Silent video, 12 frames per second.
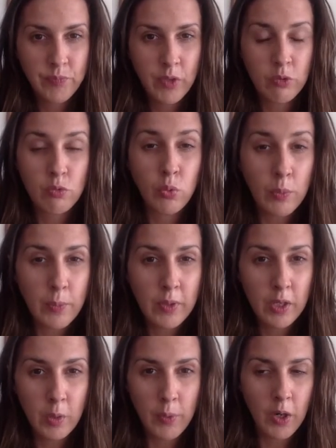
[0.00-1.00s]
Was ripping
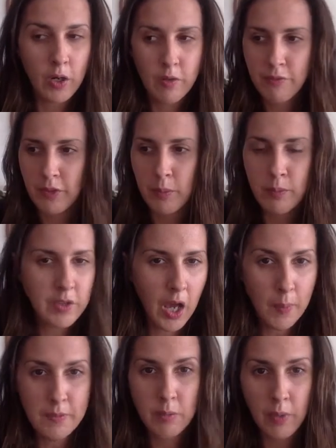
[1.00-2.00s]
it apart from
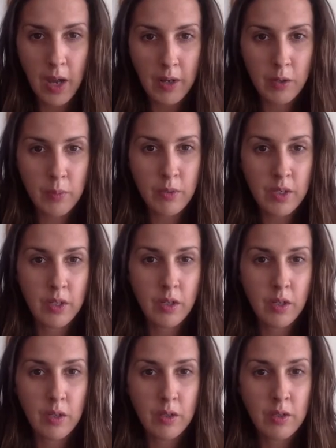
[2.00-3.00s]
top to bottom and
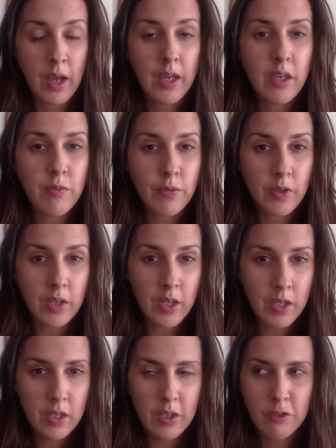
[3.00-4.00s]

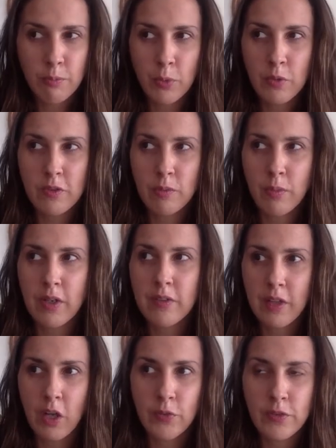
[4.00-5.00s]
naively exposing
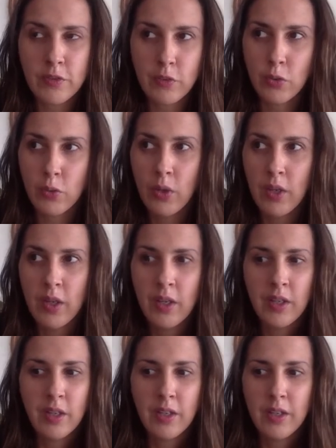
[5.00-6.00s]
myself to
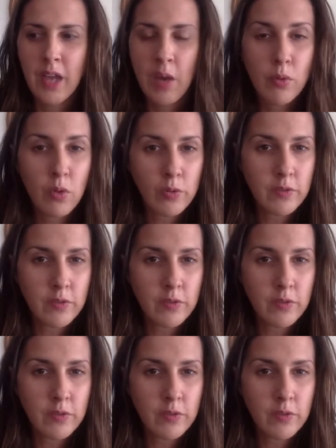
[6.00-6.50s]
chemical